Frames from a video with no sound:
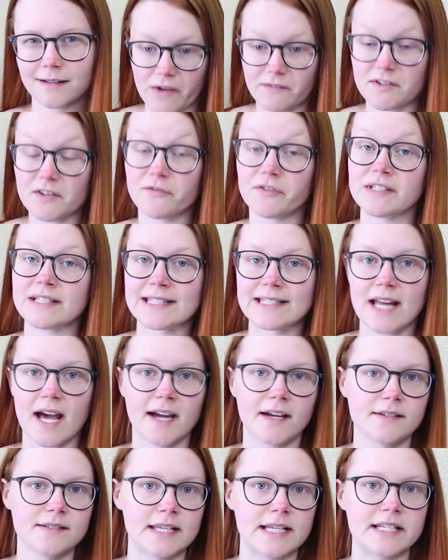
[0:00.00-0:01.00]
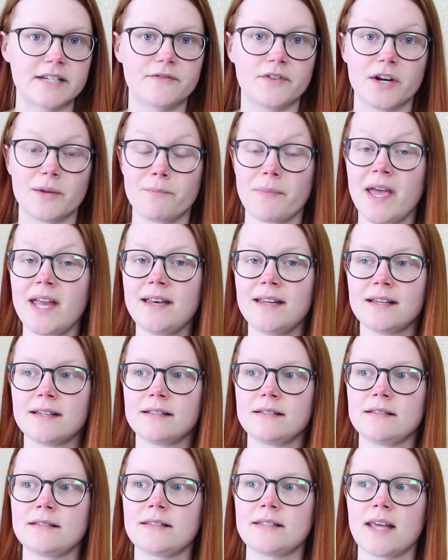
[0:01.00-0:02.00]
We have different styles and different
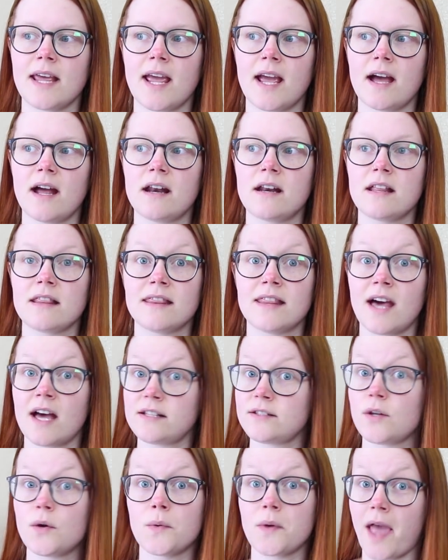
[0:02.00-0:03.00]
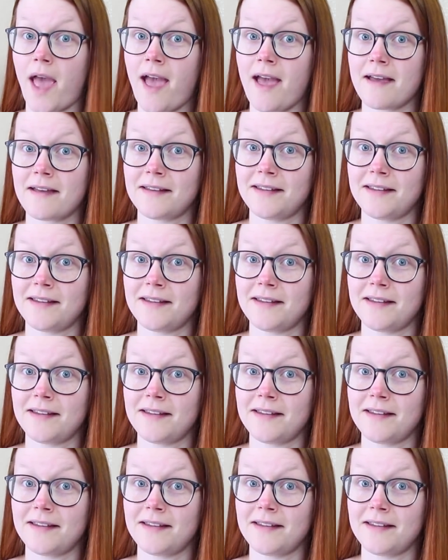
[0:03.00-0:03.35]
opinions, and that's okay.